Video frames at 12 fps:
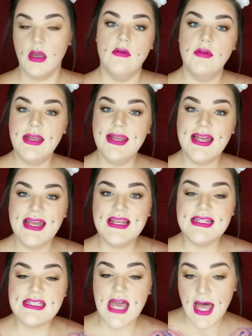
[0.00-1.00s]
Alright
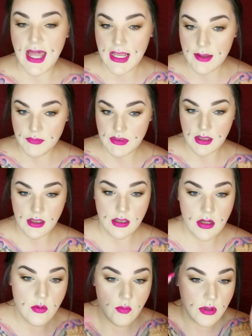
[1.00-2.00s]
guys, I am
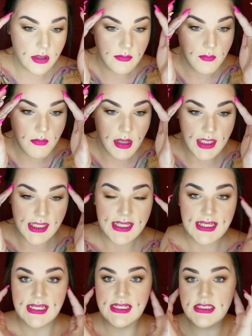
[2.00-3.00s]
done with my
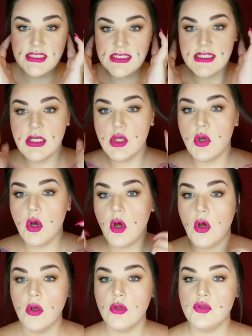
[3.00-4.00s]
easy
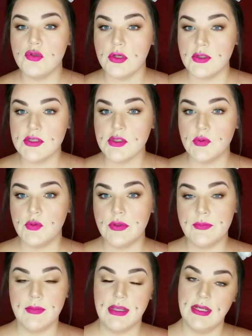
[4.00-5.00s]
all drugstore
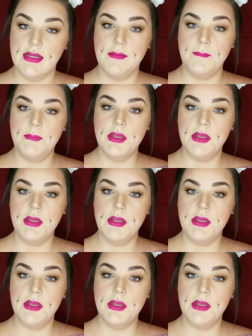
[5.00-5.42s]
makeup,